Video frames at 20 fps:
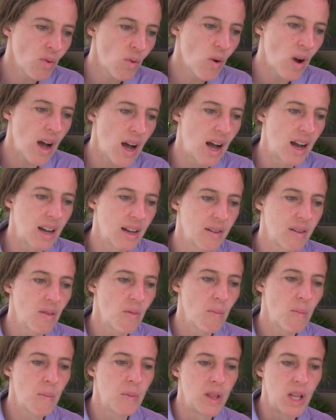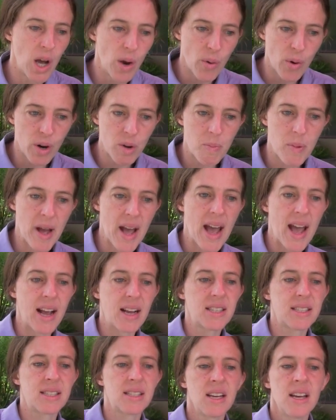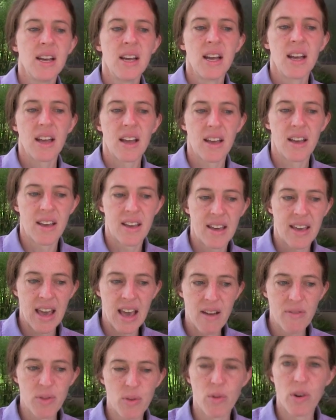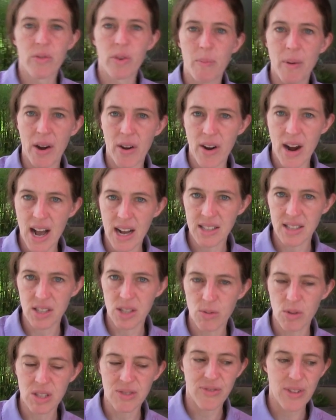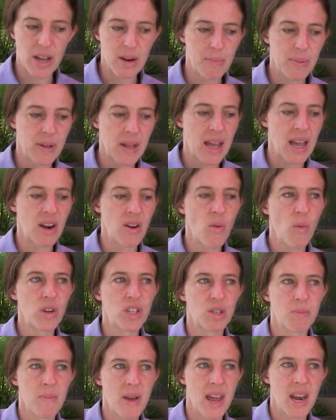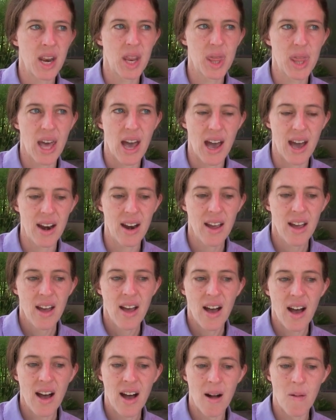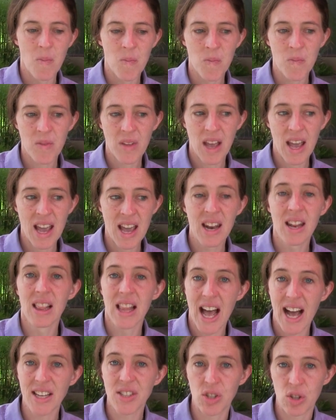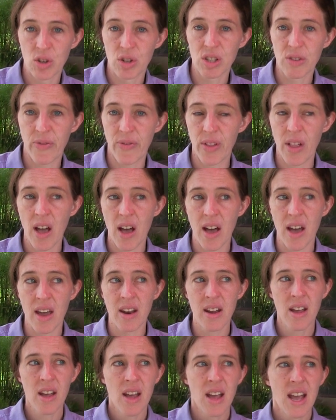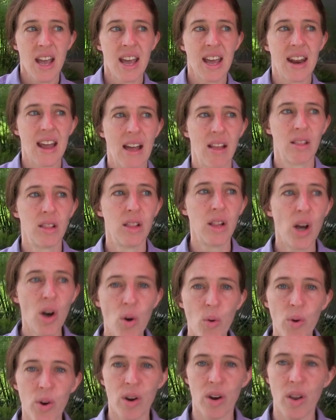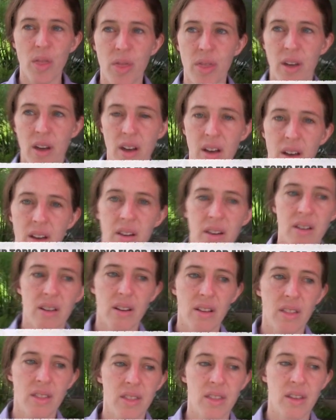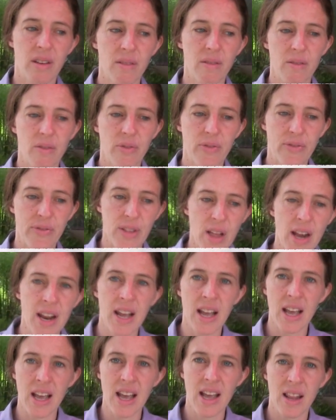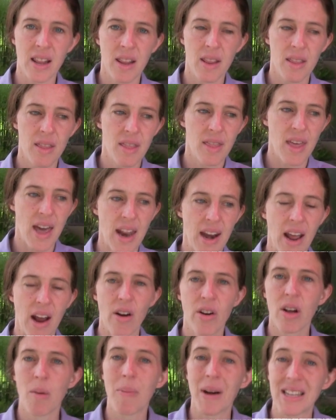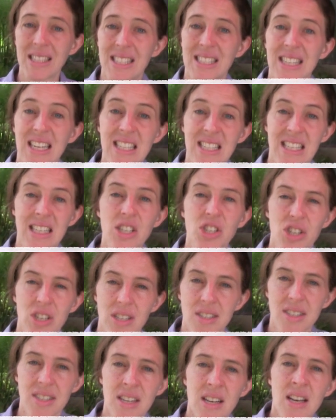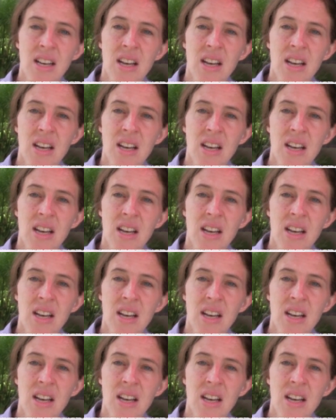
uh, lowered banks, gave the river better access to its floodplain, which meant that um, in last year's flood, it lowered the the flooding in that area by six inches,